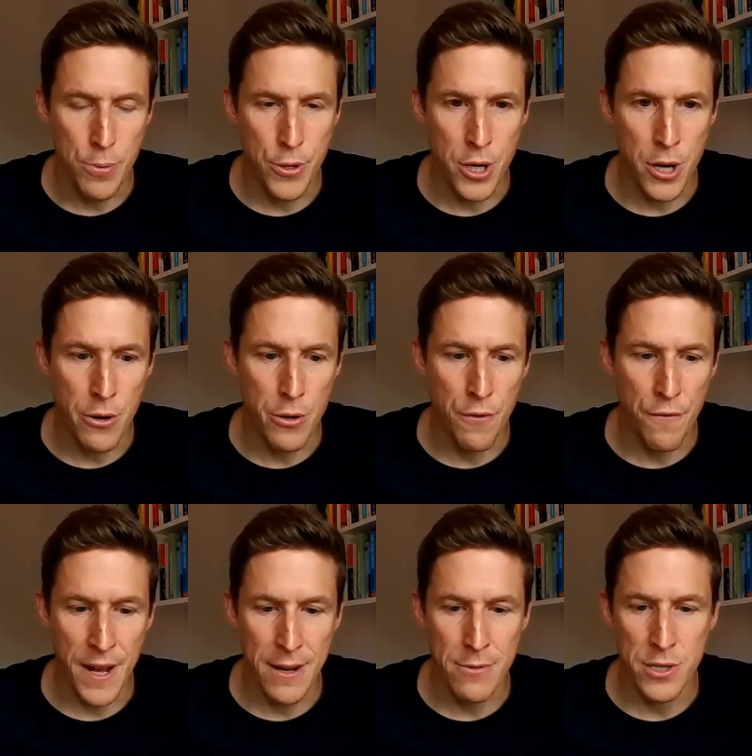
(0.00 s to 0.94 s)

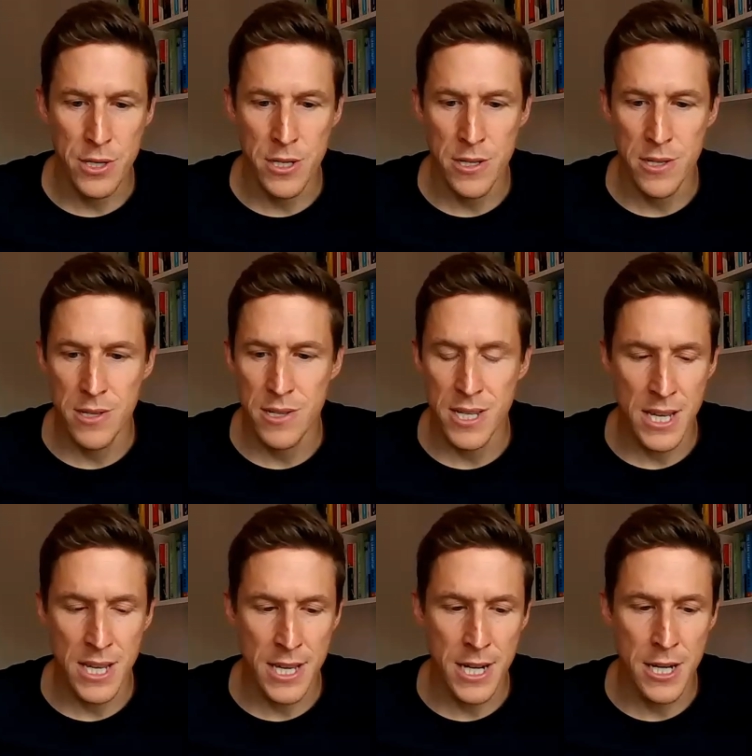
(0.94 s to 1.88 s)
entrepreneurial founders,
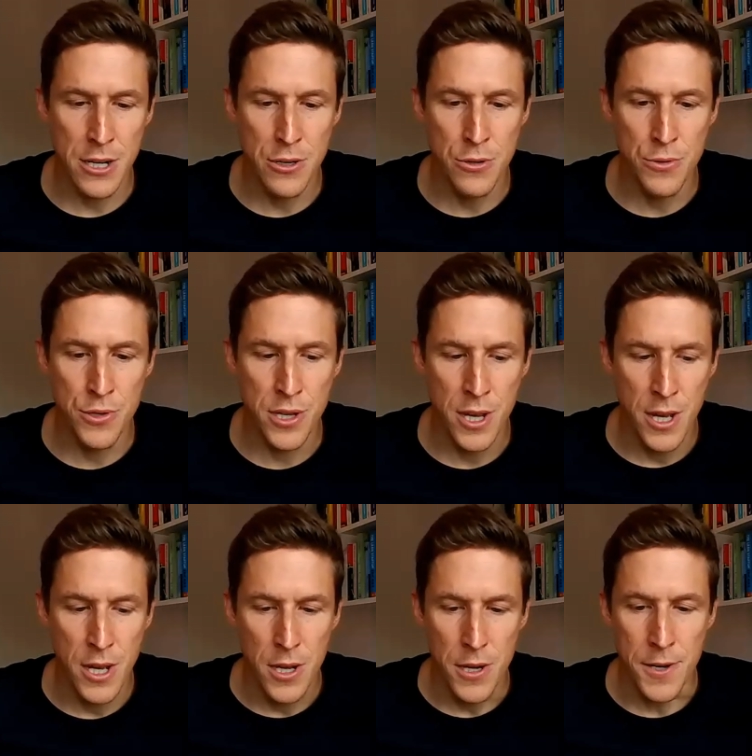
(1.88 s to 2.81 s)

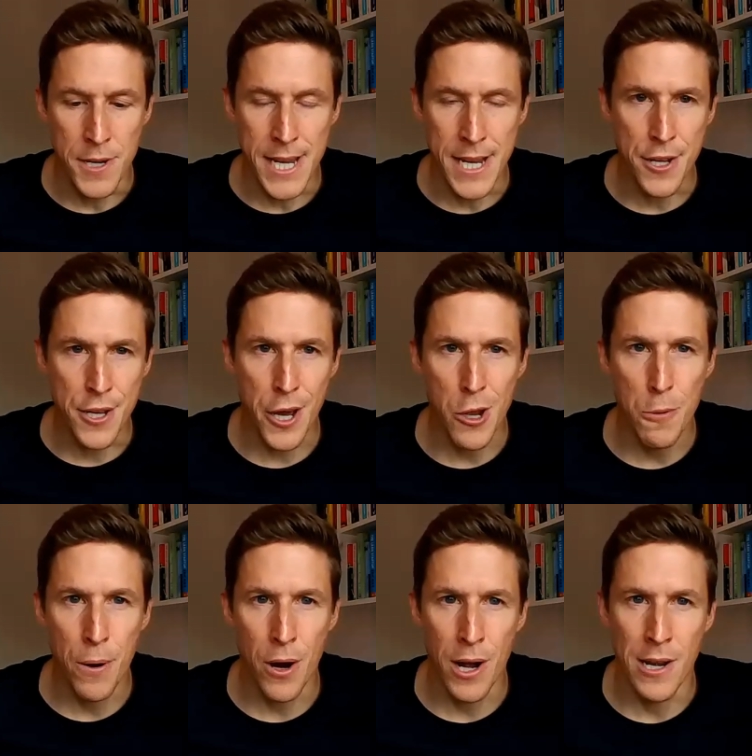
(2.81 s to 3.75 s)
CEOs need a
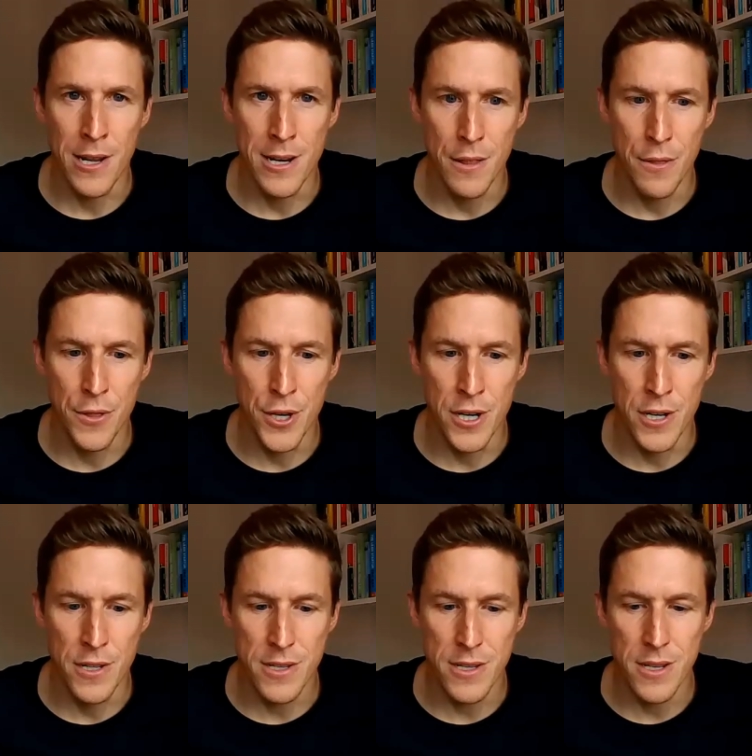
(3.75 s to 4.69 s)
co-pilot
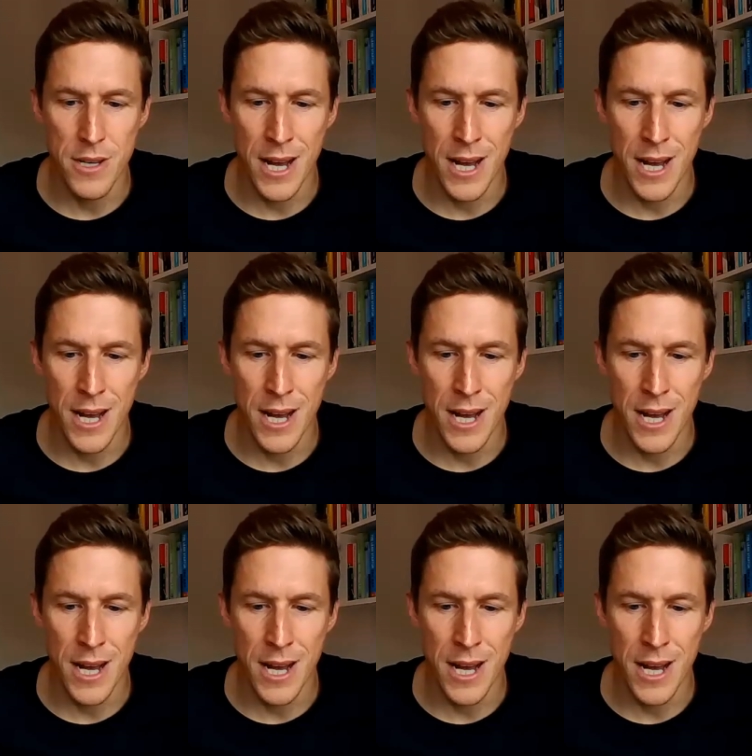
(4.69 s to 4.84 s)
that